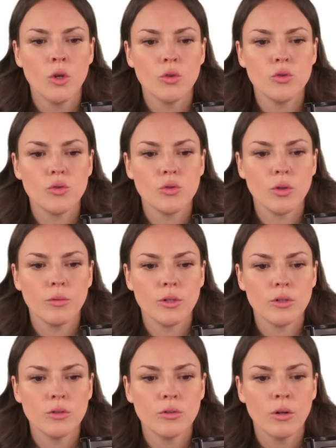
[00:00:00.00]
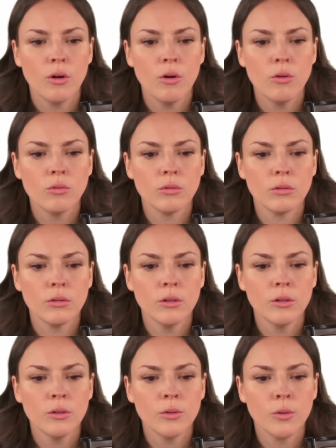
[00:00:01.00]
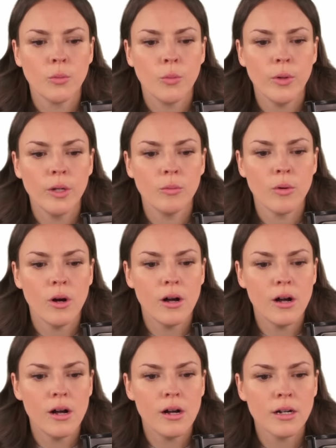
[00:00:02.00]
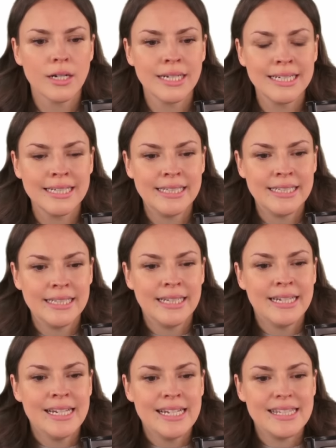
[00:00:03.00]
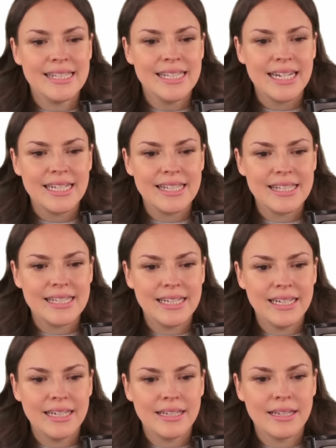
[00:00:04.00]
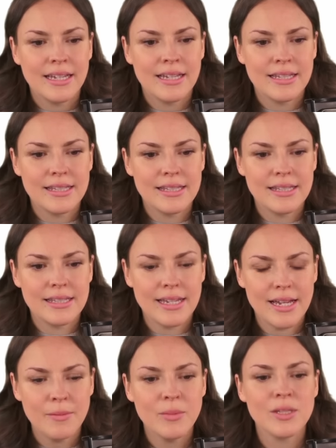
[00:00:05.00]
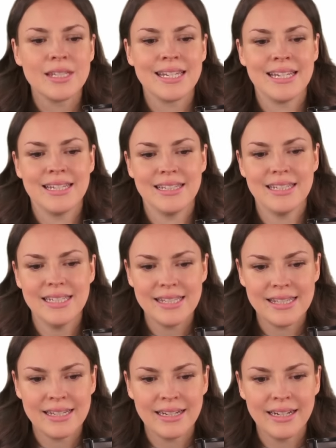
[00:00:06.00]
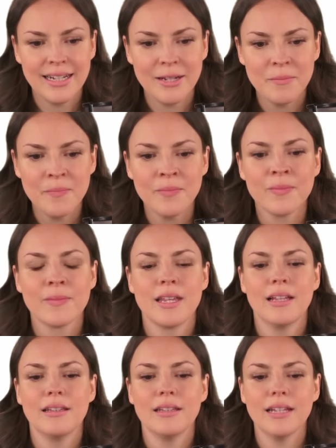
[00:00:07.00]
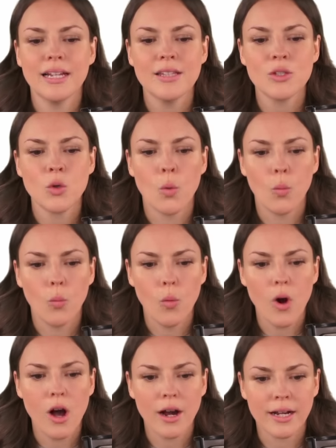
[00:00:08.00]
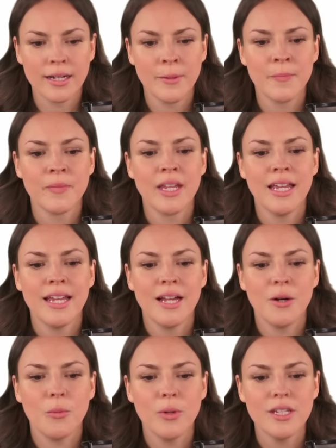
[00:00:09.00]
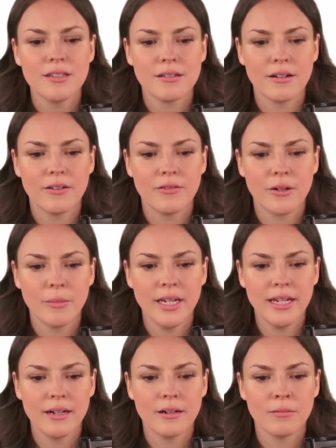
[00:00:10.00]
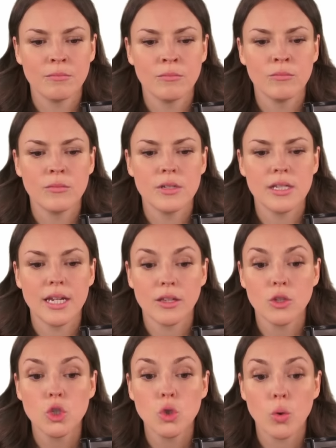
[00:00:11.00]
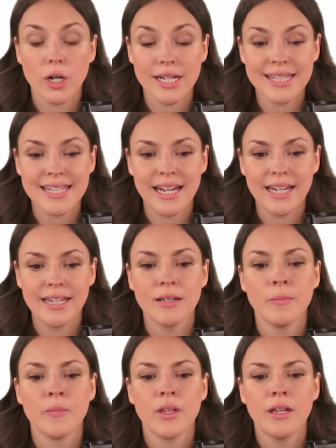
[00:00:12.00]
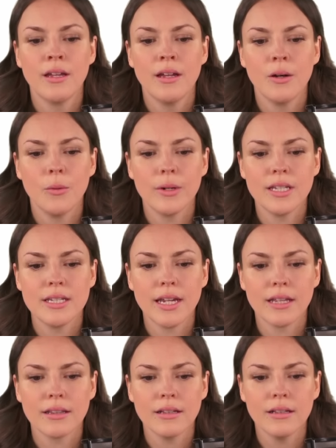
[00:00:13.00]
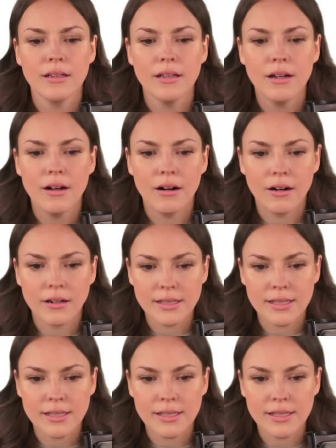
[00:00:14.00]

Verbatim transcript: So in total we walk 16 steps this time. Let's walk. We start from here. Take the short side we take the long